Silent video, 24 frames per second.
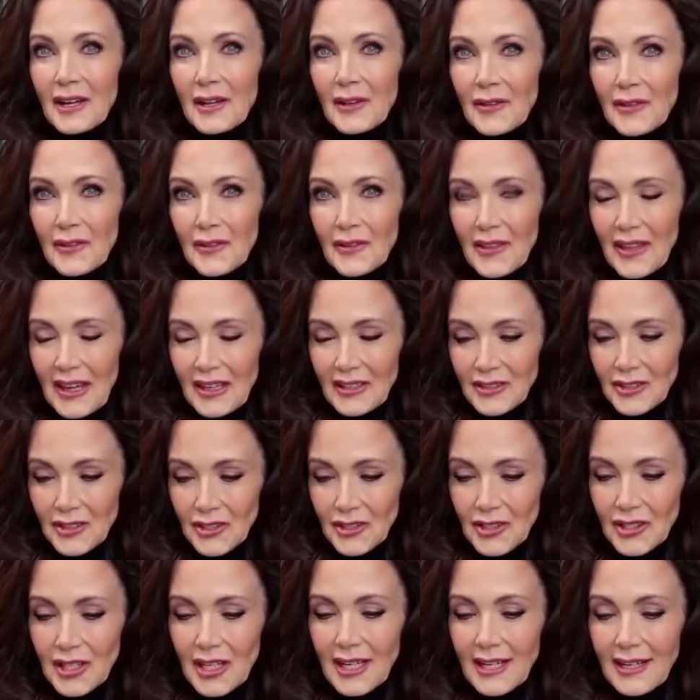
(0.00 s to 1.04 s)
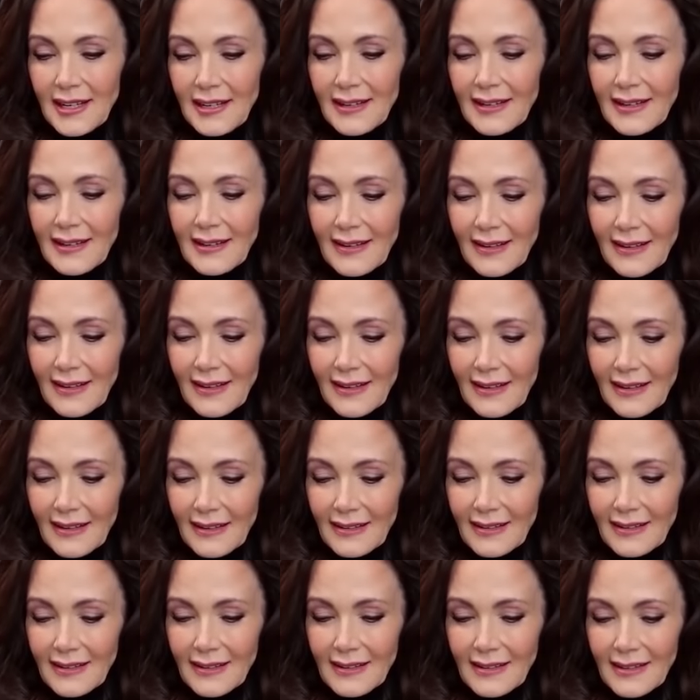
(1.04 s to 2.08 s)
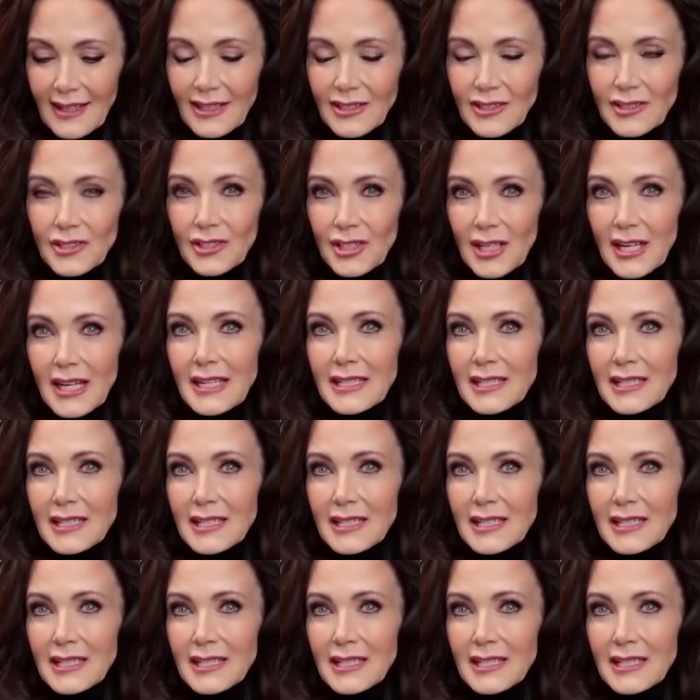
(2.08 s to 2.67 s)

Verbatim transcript: things helped Wonder Woman right then and there.